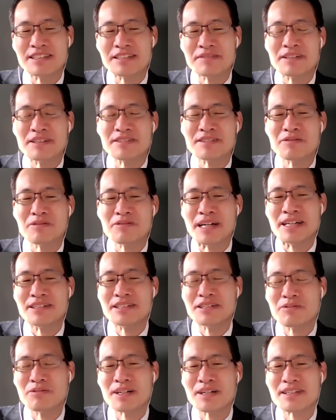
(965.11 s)
If there's a way
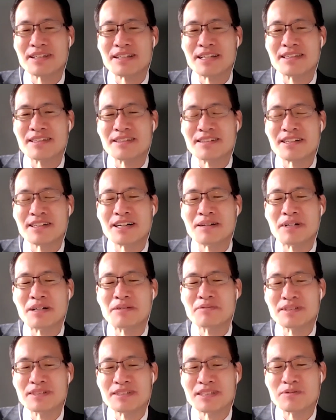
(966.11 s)
to work together to come up
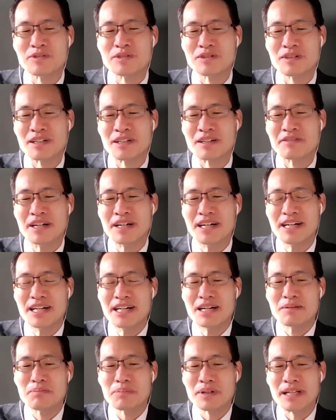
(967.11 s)
with some sort of
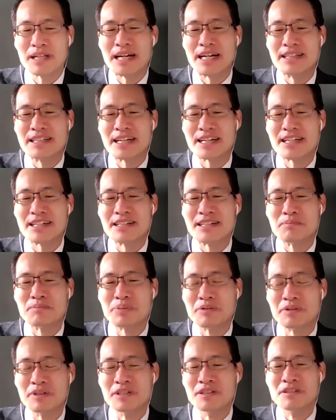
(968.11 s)
plan that can
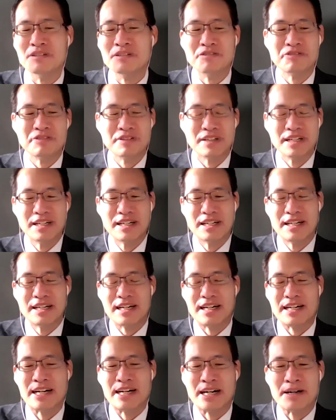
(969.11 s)
improve,
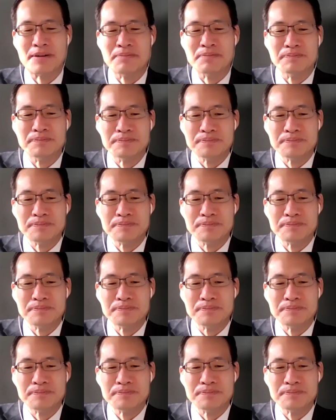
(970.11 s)
that